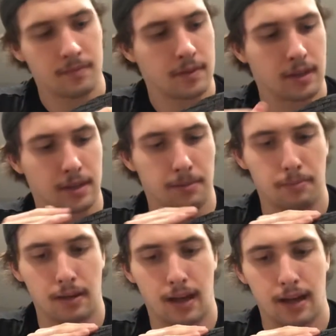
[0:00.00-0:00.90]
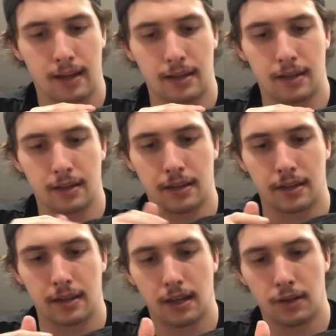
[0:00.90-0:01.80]
got the black, and then you got the
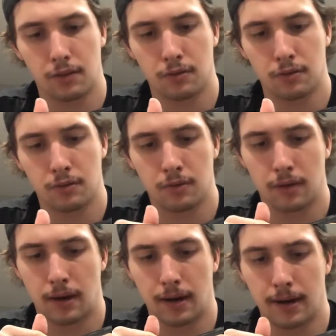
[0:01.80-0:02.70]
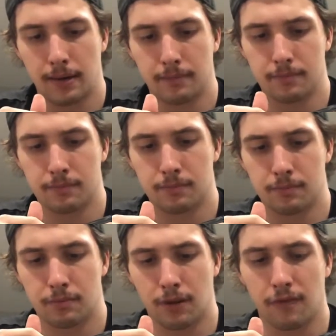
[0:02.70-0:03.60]
yellow
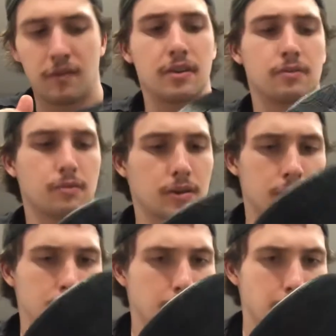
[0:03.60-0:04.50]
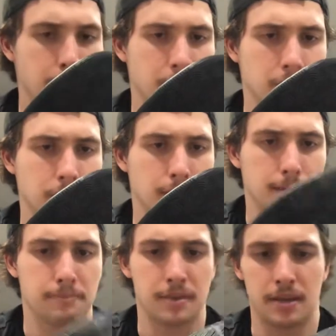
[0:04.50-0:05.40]
Brookfield where Damian grew
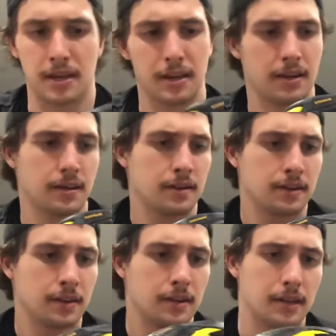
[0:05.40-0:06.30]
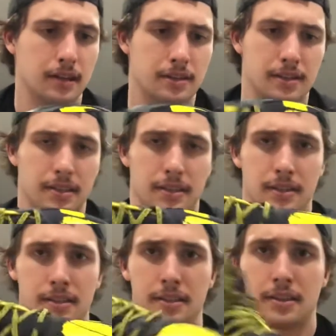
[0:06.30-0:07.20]
up, and then you got
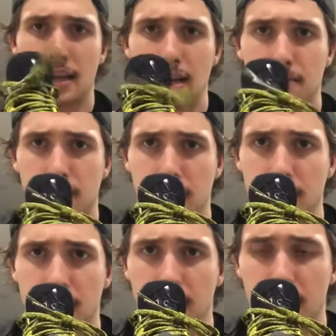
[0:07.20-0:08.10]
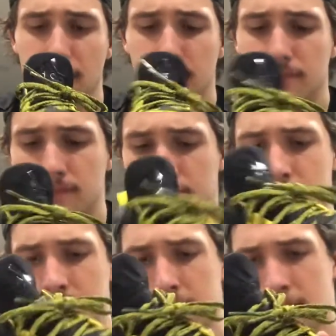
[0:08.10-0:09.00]
Dame right here,
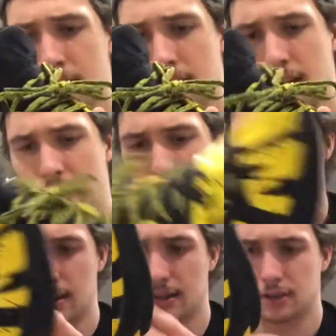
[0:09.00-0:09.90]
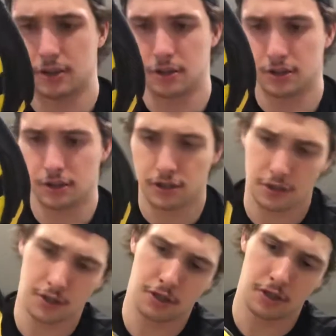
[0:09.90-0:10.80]
and you got
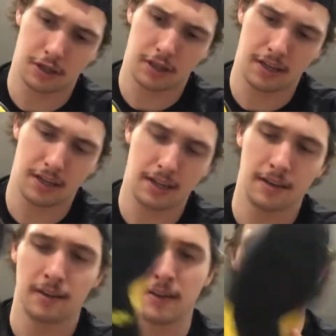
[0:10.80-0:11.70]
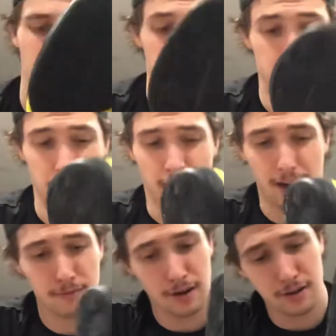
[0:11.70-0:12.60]
Shugady, which I'm
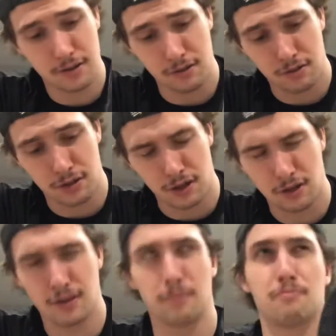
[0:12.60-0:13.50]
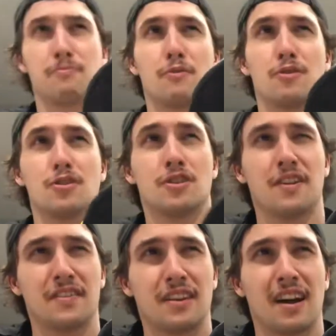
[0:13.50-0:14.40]
not so sure the origin of
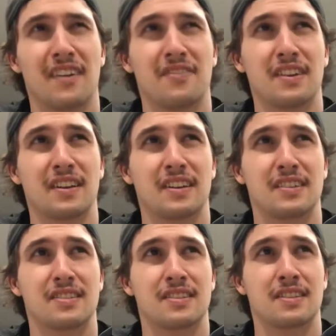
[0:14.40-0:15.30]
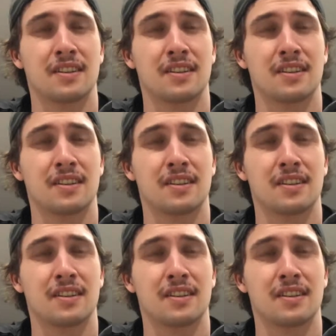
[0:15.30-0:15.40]
it. I think it's